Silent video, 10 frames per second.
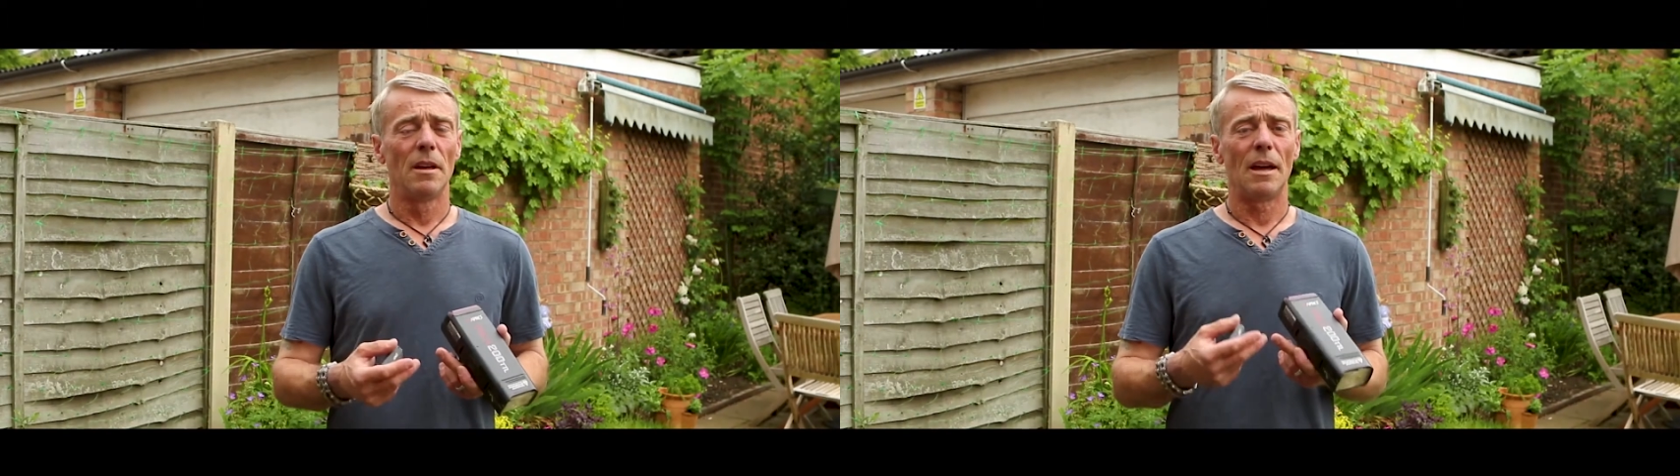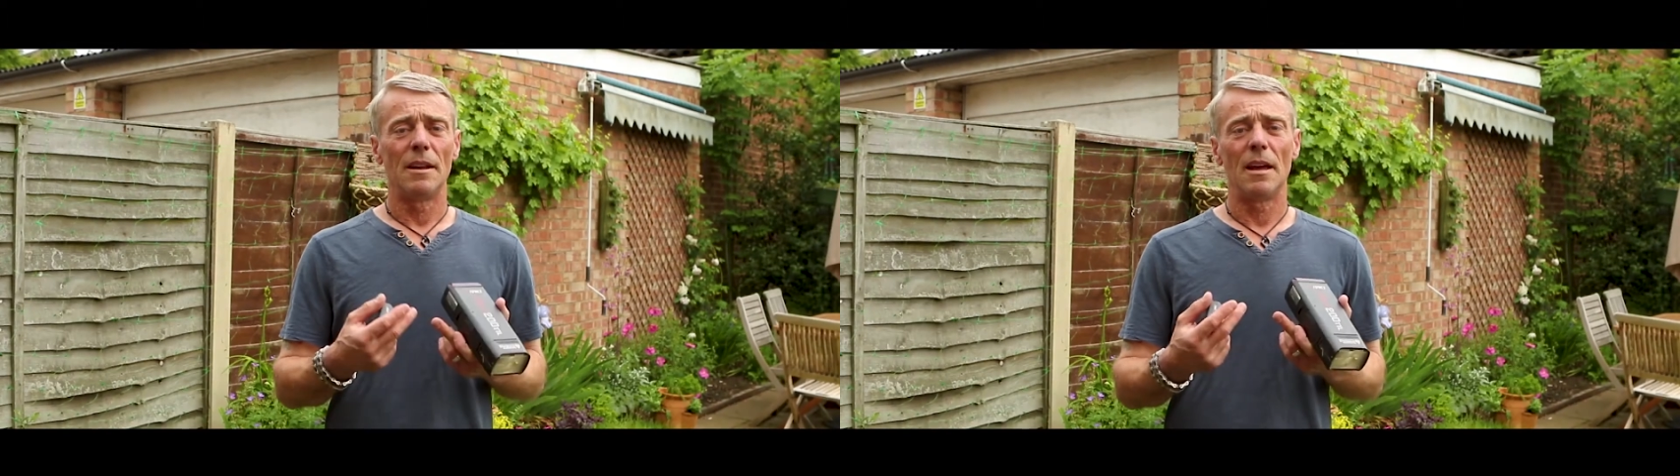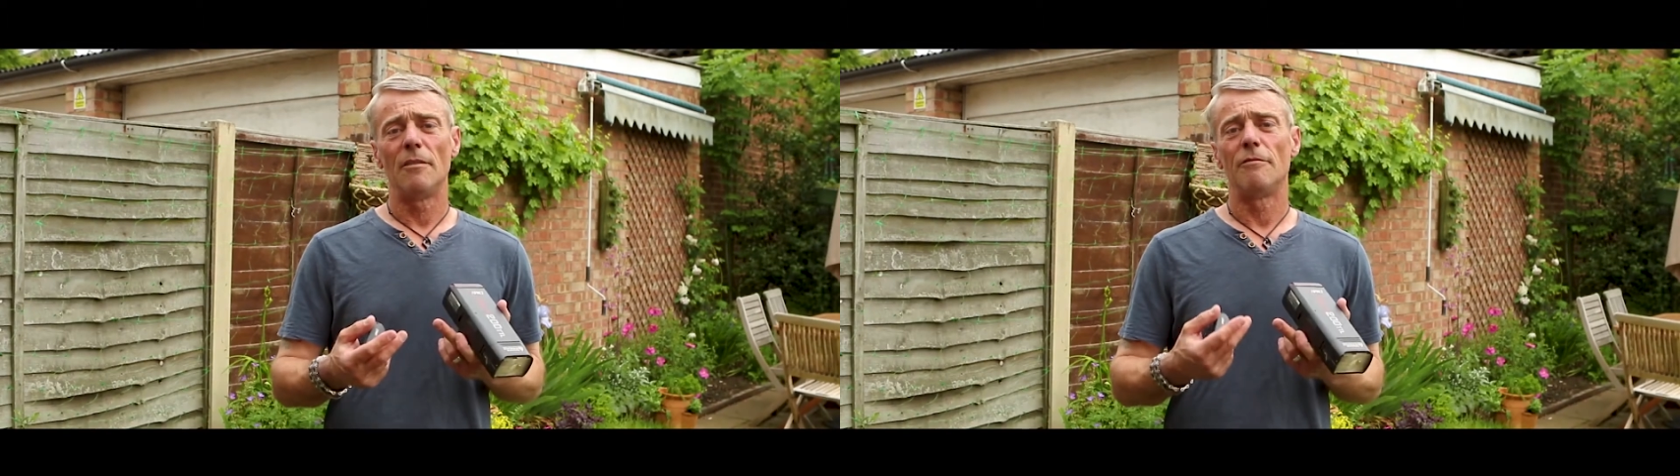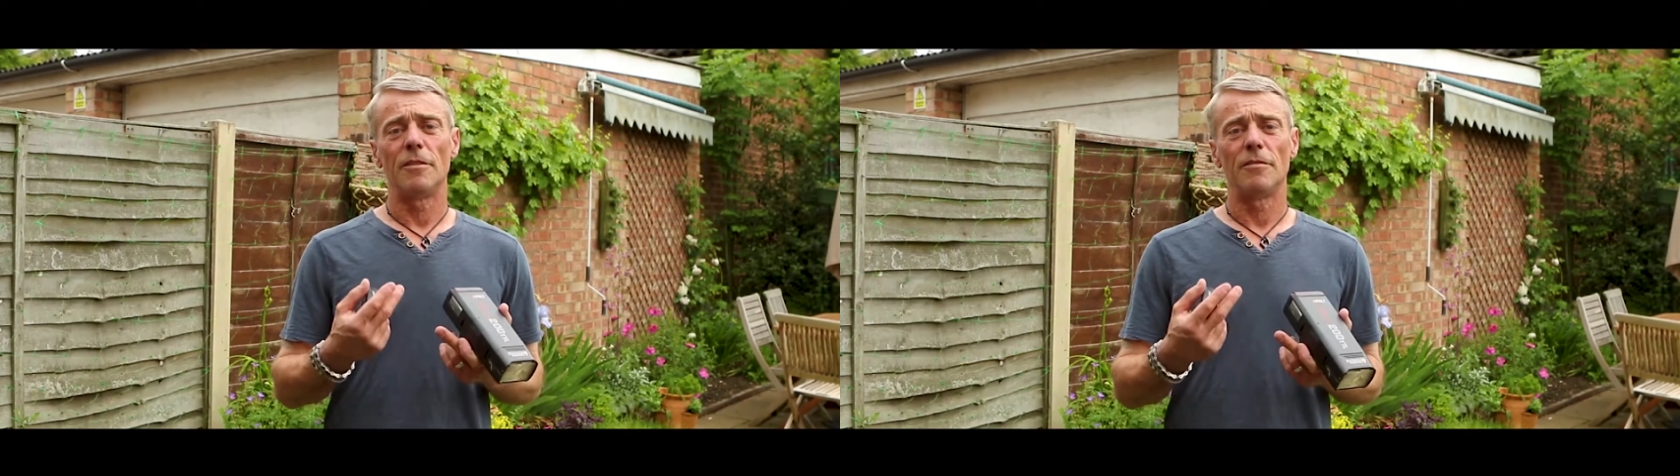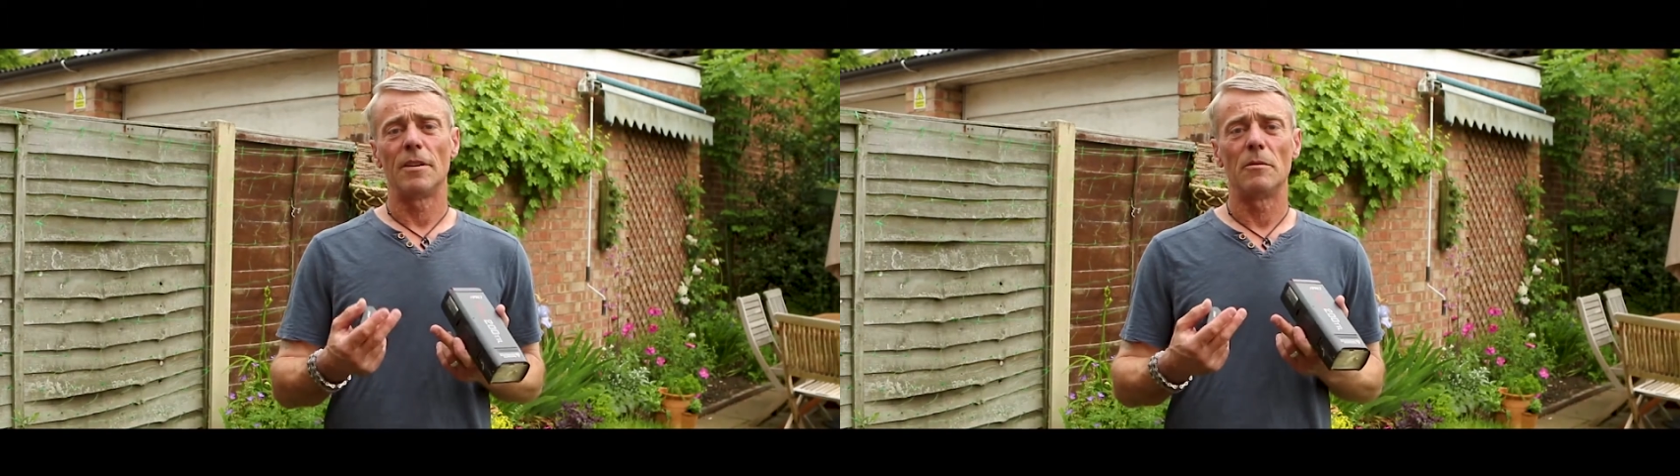and
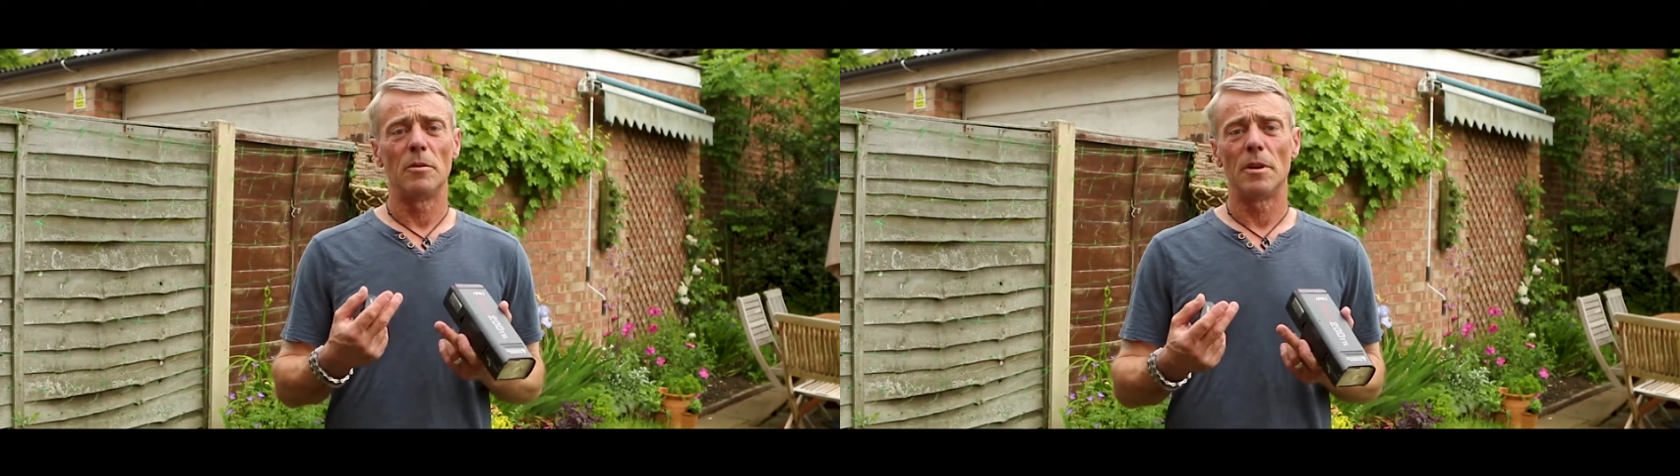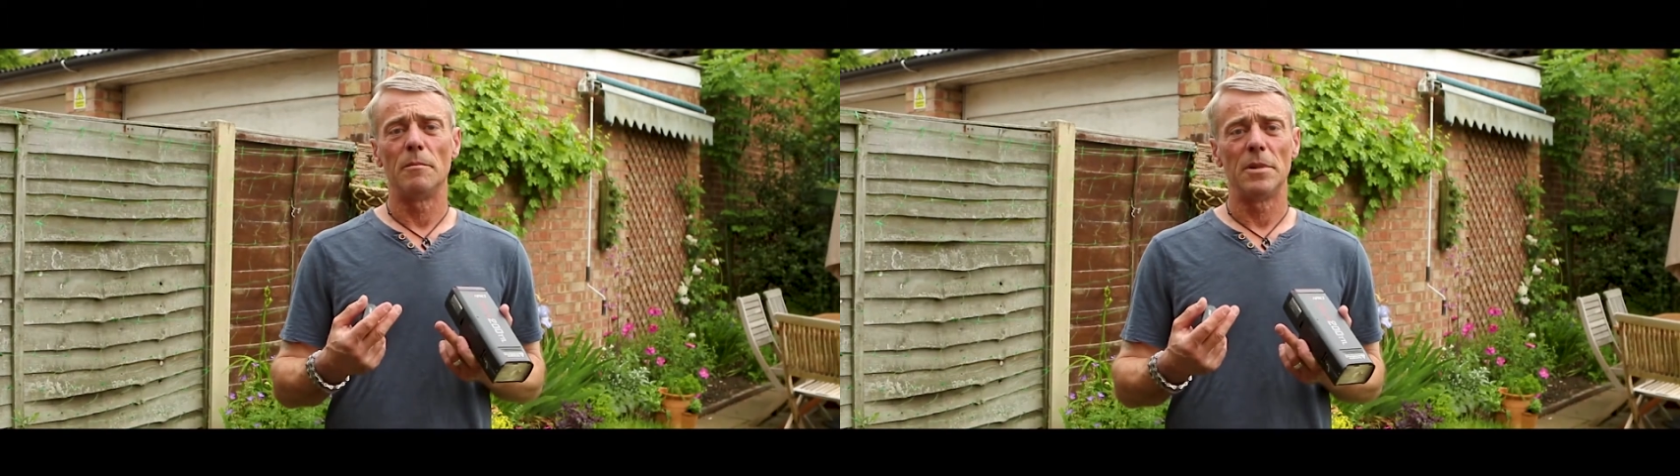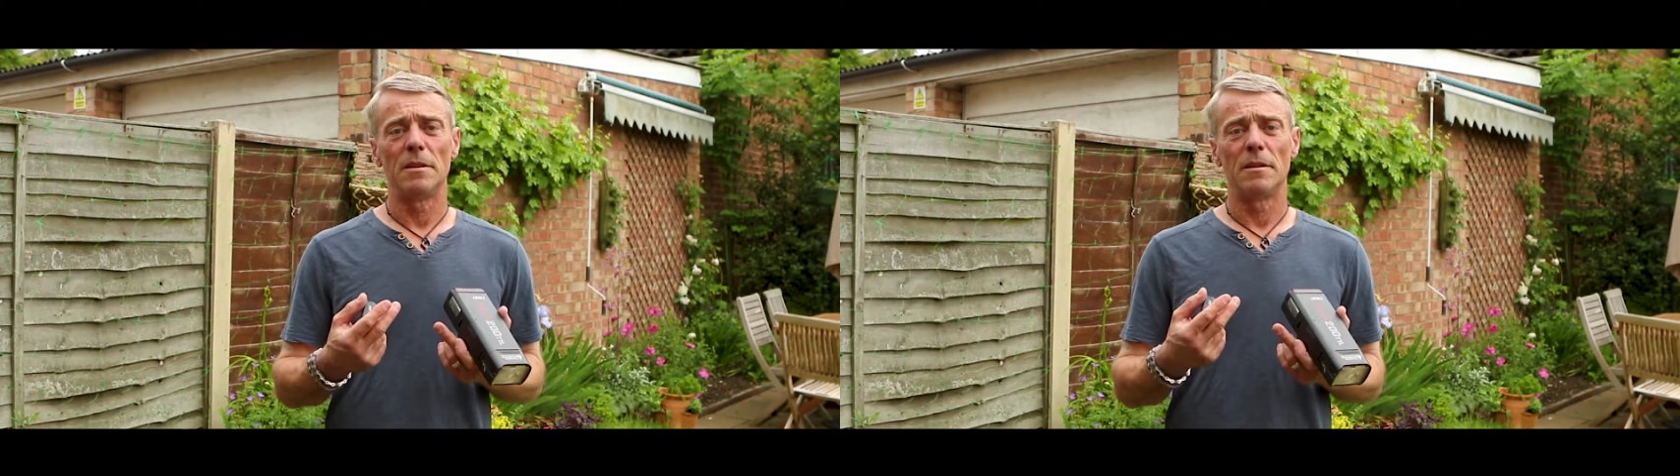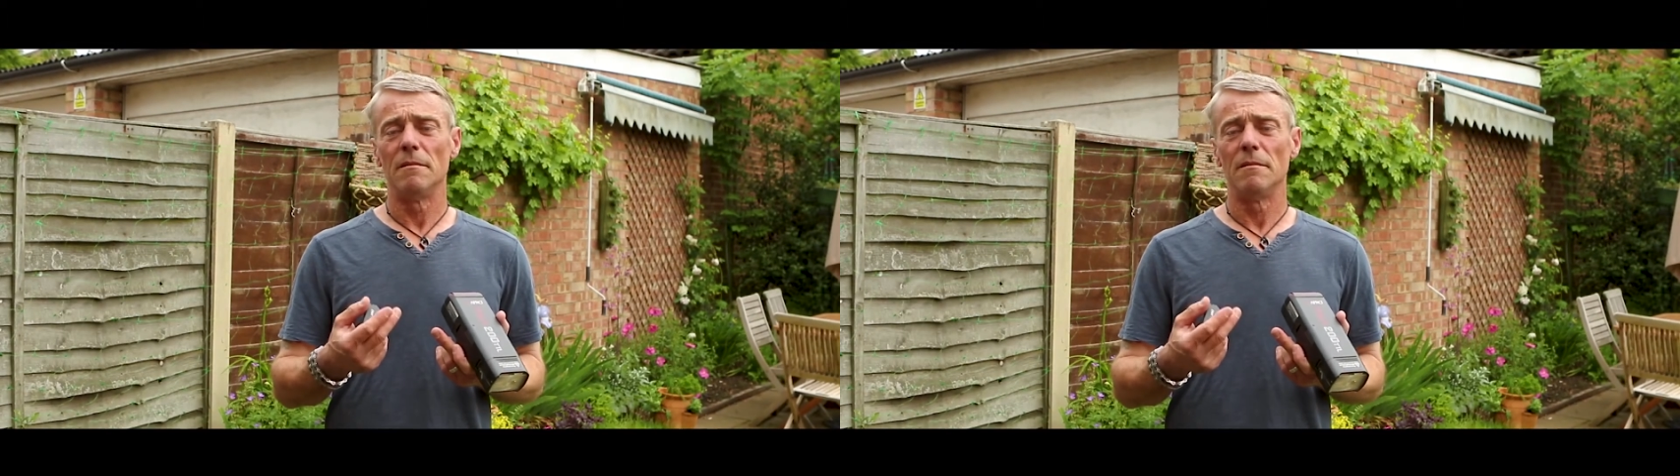everything will give me